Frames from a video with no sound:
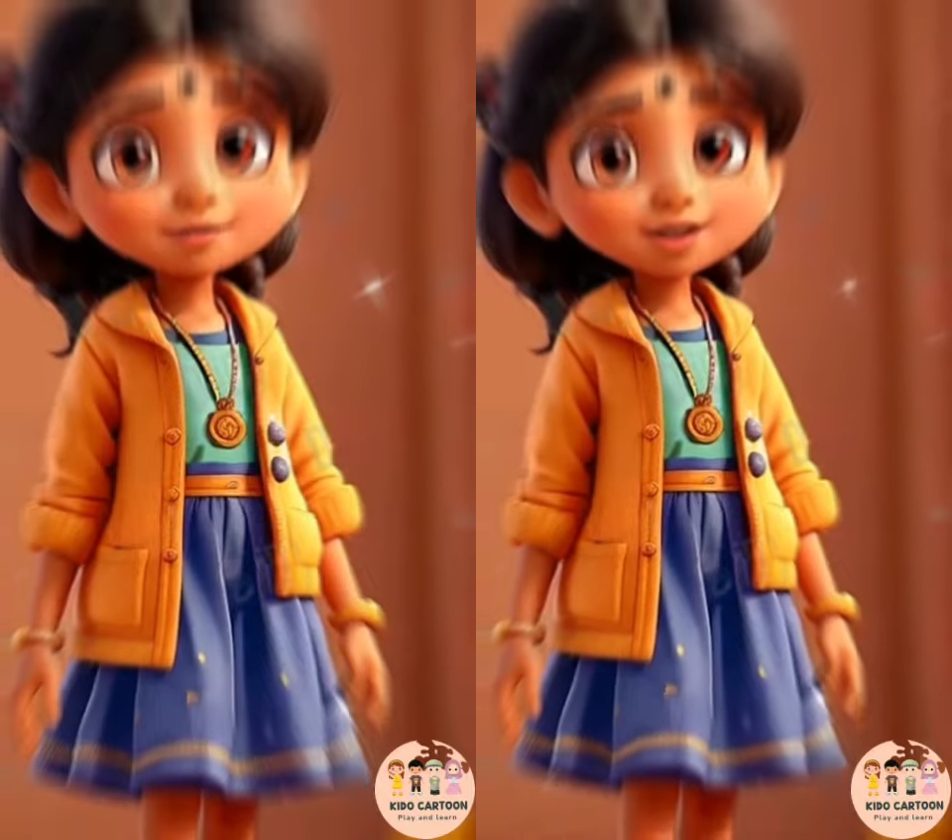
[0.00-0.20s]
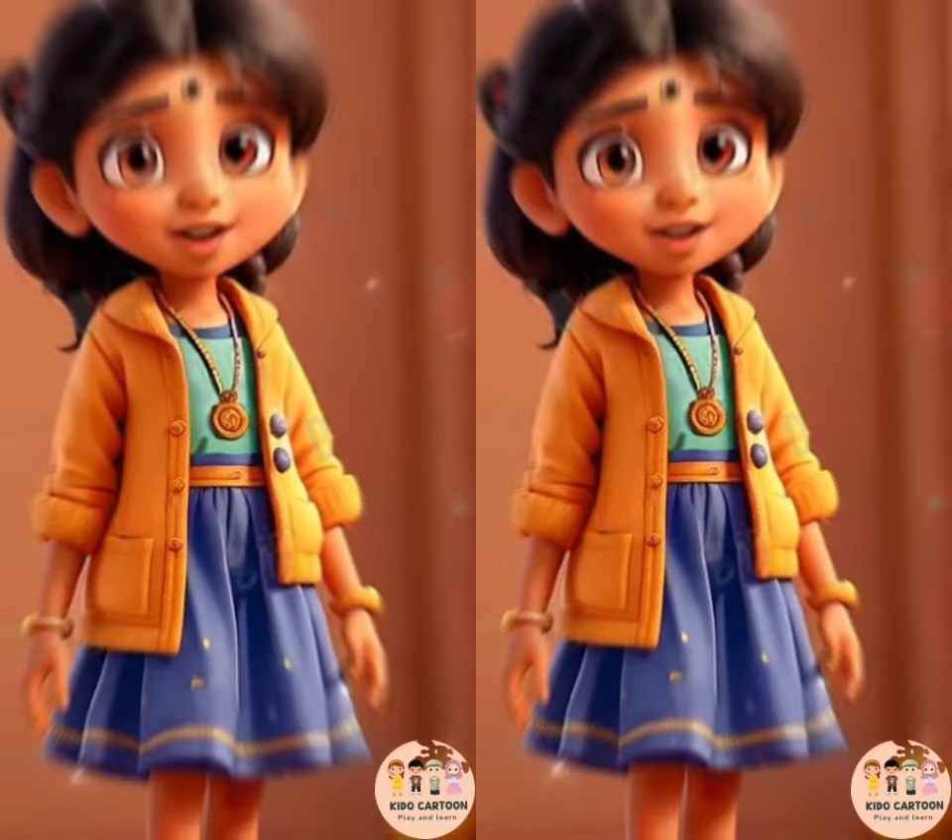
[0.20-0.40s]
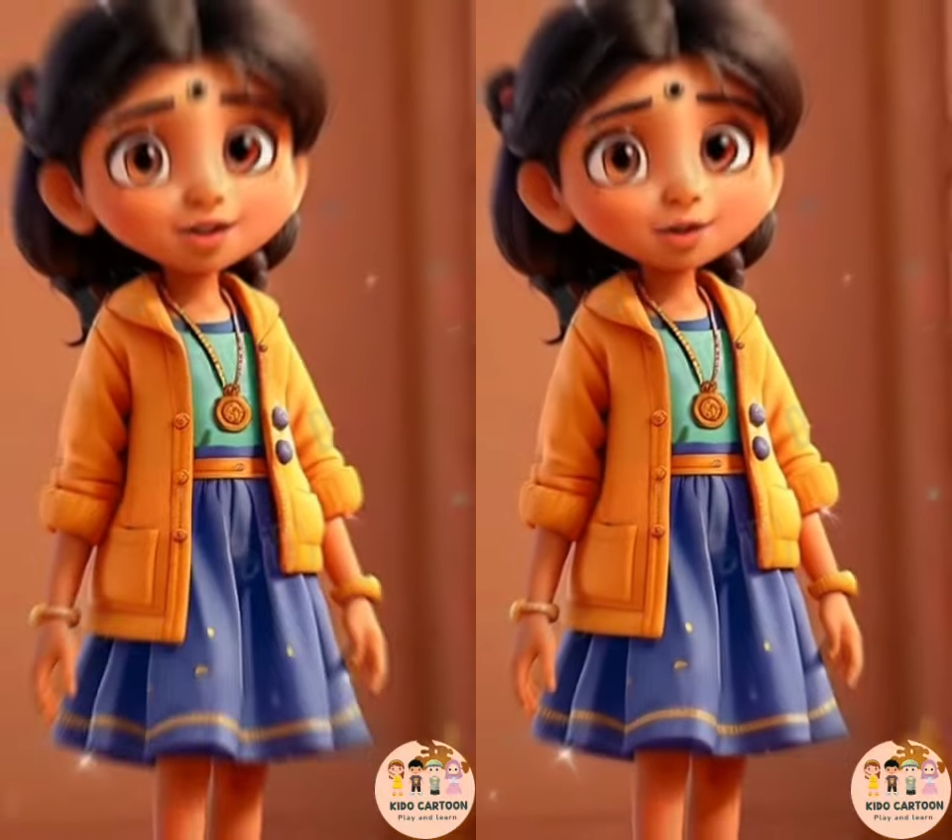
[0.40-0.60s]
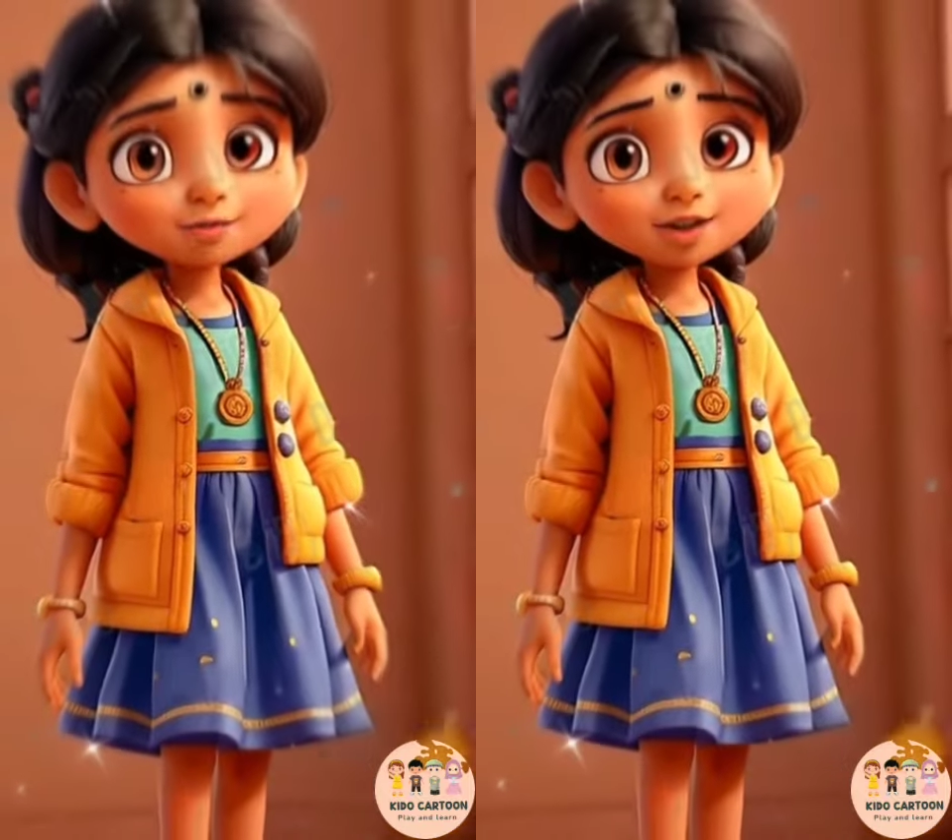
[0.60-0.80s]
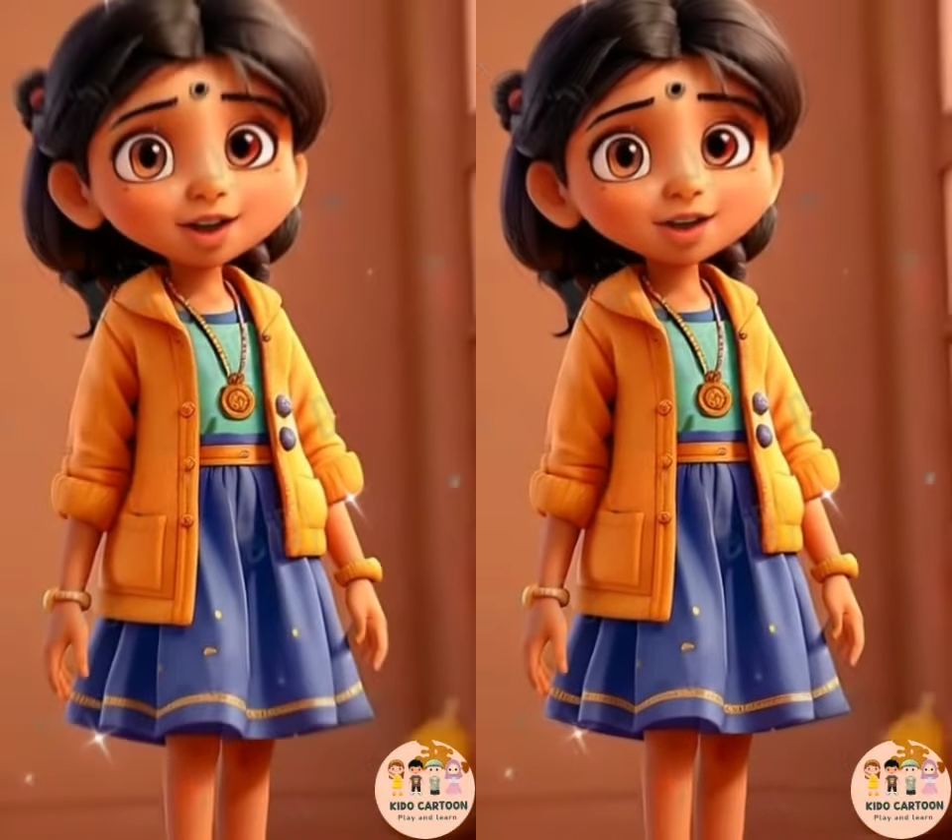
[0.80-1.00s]
the value
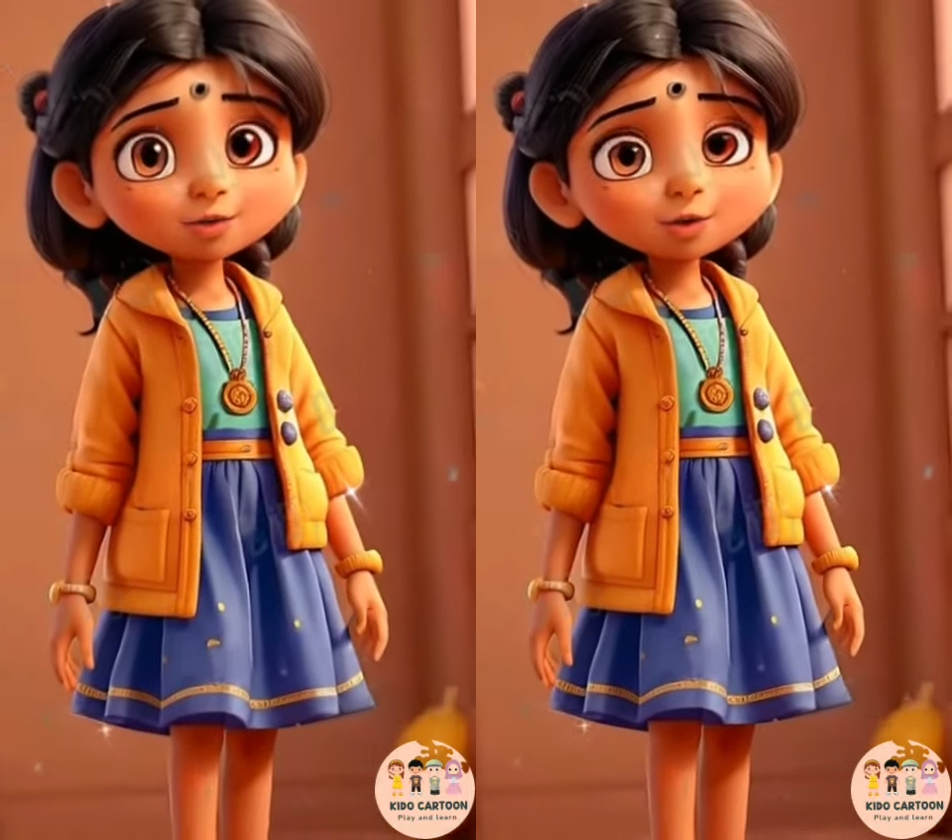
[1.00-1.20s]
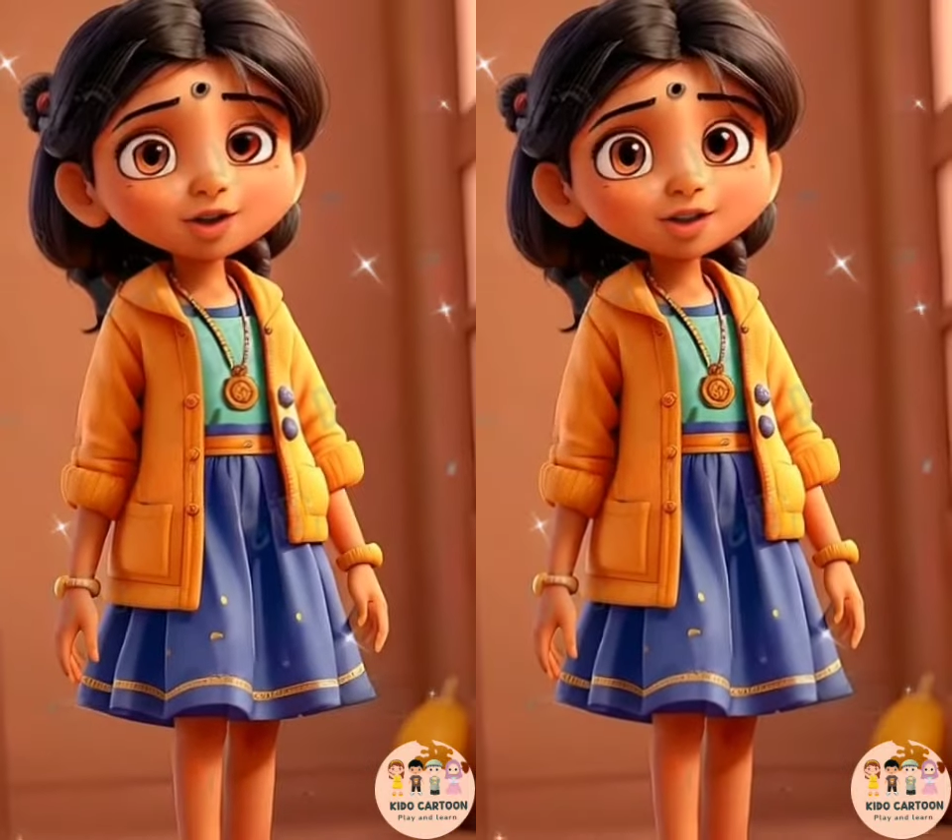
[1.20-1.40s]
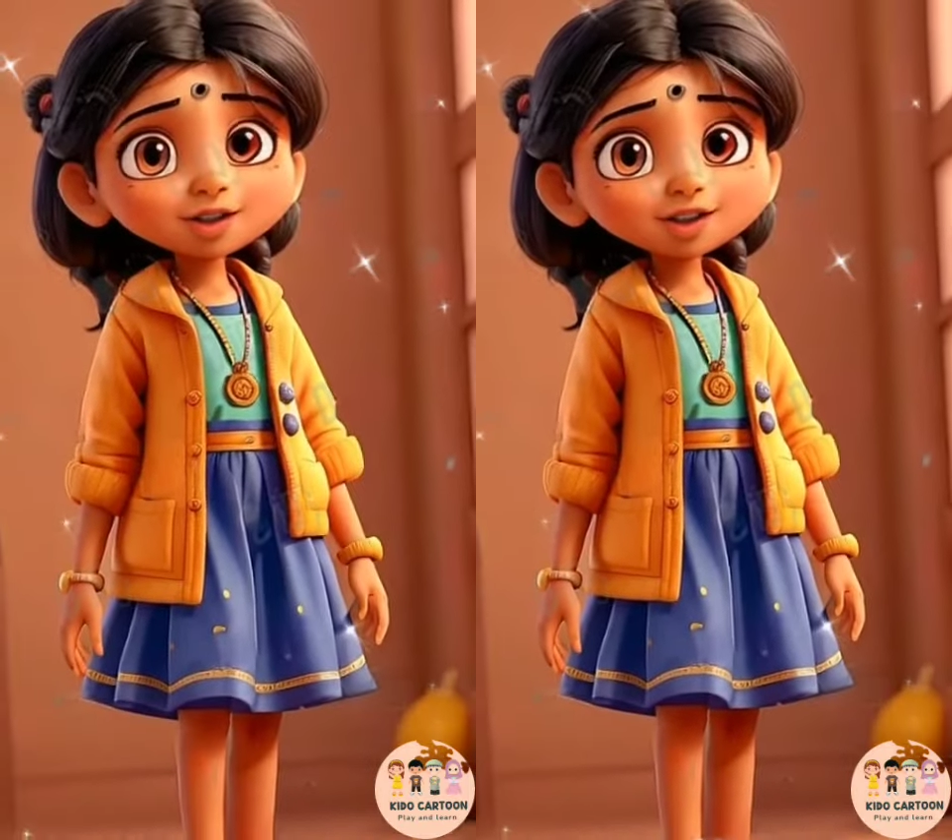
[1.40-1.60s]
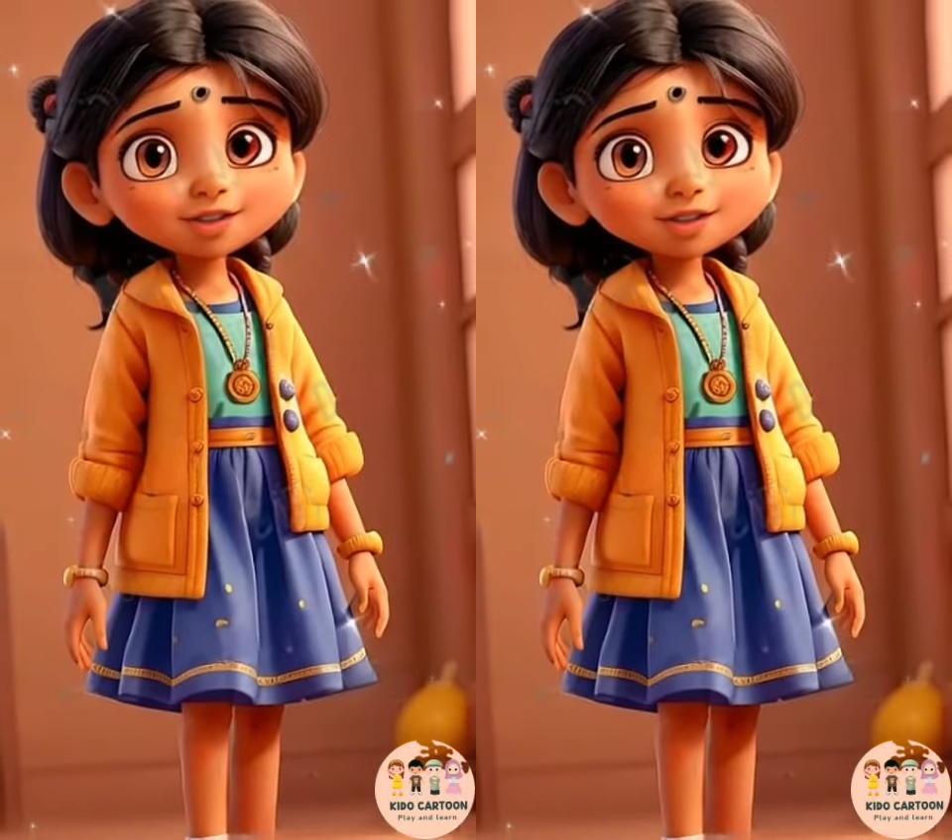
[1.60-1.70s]
of hard work,